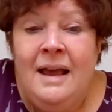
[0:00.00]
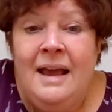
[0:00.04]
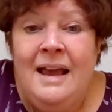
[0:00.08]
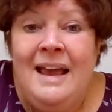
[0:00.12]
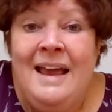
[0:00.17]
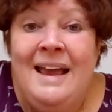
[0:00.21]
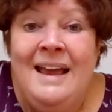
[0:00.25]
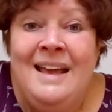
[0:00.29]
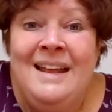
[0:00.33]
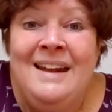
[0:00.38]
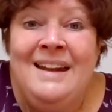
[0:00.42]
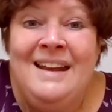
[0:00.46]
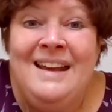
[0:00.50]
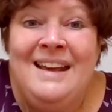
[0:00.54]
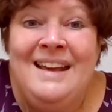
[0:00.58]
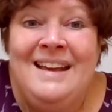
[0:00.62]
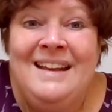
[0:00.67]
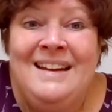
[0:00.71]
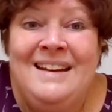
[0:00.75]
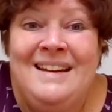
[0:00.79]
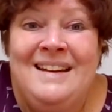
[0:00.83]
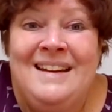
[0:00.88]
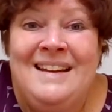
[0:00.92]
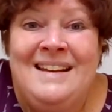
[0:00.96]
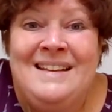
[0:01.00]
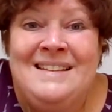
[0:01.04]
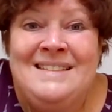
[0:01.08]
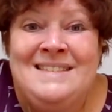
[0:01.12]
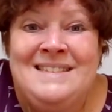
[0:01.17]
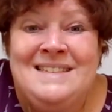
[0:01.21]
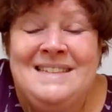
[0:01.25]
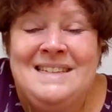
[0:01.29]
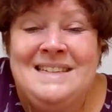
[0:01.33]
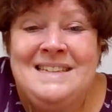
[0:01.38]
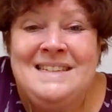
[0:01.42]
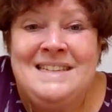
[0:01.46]
and it needs
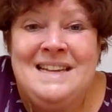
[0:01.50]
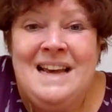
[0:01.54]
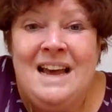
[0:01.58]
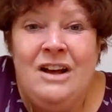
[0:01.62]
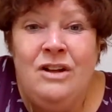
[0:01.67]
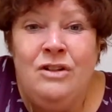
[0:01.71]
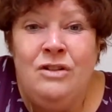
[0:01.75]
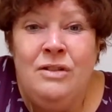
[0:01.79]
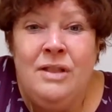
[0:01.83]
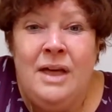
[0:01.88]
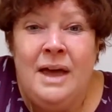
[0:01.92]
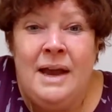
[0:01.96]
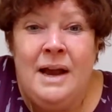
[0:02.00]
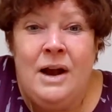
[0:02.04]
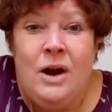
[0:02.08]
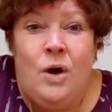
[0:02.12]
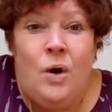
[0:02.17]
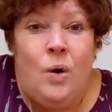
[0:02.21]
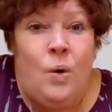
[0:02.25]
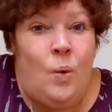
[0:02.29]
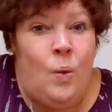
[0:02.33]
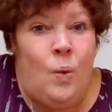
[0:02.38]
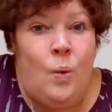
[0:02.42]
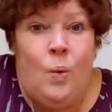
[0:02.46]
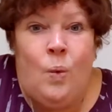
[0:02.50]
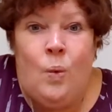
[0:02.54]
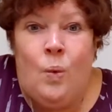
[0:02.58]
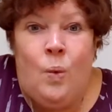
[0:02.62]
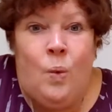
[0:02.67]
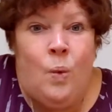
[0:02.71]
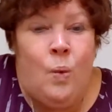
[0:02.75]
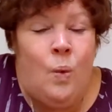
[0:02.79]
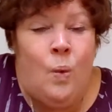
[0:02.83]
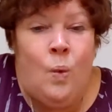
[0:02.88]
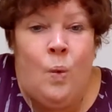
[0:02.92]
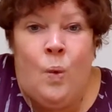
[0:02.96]
to tell like
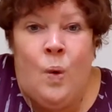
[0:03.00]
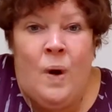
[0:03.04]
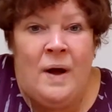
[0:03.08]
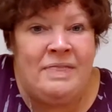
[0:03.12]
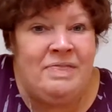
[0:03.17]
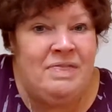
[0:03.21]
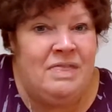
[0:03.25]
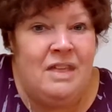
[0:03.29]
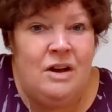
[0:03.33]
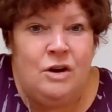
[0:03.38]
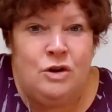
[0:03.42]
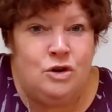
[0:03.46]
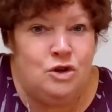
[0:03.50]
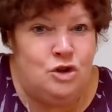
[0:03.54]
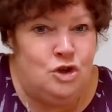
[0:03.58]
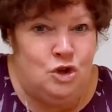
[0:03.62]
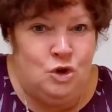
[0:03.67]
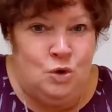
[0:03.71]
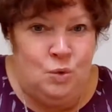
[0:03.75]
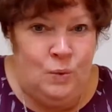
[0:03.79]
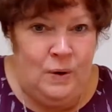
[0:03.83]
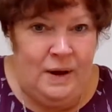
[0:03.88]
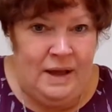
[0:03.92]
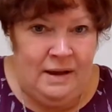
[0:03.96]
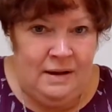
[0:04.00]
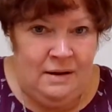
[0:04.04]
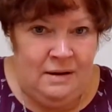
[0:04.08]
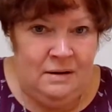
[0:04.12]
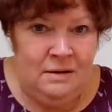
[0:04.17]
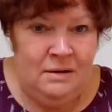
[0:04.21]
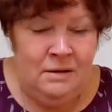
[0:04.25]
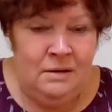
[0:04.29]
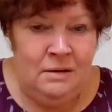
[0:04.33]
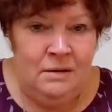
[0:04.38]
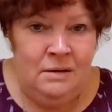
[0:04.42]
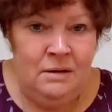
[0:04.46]
what they're doing.
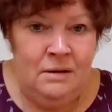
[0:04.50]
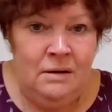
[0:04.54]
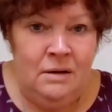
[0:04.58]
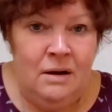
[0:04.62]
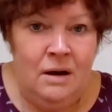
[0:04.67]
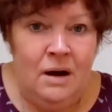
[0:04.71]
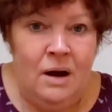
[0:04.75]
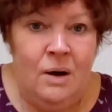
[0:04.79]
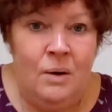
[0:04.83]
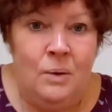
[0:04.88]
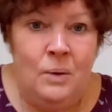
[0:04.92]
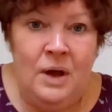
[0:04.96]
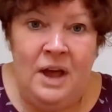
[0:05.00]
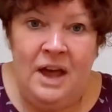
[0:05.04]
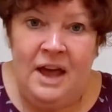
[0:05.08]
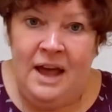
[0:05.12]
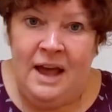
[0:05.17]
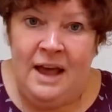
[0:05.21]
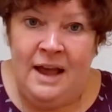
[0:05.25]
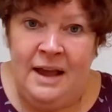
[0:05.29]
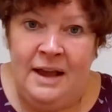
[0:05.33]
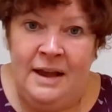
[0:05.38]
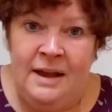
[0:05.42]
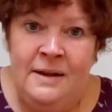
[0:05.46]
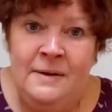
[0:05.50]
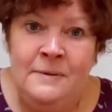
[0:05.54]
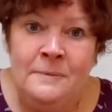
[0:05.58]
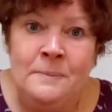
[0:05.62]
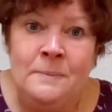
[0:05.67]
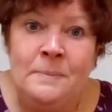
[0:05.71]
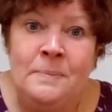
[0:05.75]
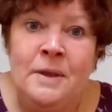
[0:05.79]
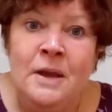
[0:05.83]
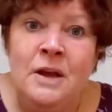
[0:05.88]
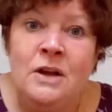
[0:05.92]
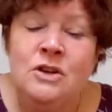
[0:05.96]
Okay?
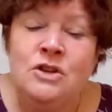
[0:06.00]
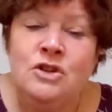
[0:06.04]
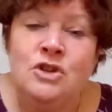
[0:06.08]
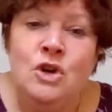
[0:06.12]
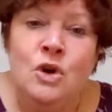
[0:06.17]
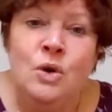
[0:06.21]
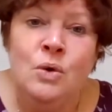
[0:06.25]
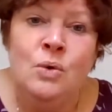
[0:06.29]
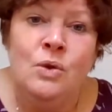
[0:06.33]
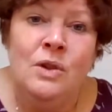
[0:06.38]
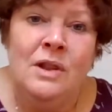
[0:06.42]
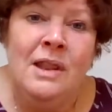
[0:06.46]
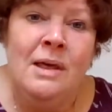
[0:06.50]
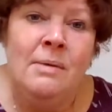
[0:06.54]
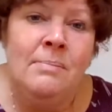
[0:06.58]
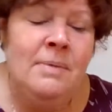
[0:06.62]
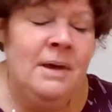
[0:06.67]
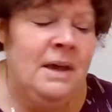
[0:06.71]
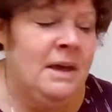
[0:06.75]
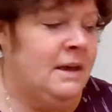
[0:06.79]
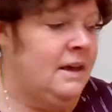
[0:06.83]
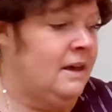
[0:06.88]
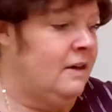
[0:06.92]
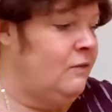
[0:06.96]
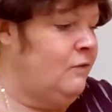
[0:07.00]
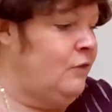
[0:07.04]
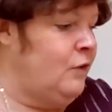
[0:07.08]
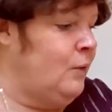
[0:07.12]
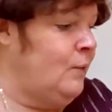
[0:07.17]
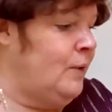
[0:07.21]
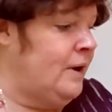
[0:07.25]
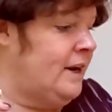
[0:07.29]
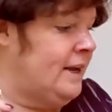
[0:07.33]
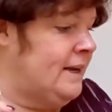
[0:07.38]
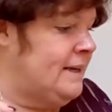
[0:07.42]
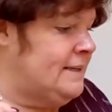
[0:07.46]
So let me give you
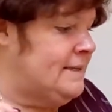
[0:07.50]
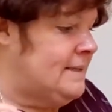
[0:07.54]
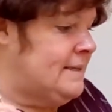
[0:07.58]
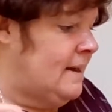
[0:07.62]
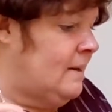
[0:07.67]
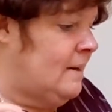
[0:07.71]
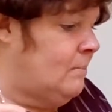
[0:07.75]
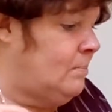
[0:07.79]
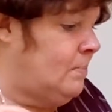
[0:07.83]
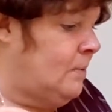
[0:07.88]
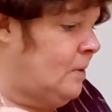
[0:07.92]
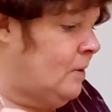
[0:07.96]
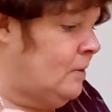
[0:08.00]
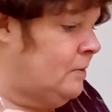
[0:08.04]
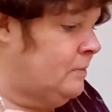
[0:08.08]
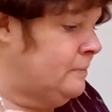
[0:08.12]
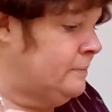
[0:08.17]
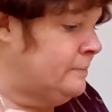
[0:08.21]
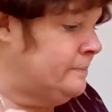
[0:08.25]
an example.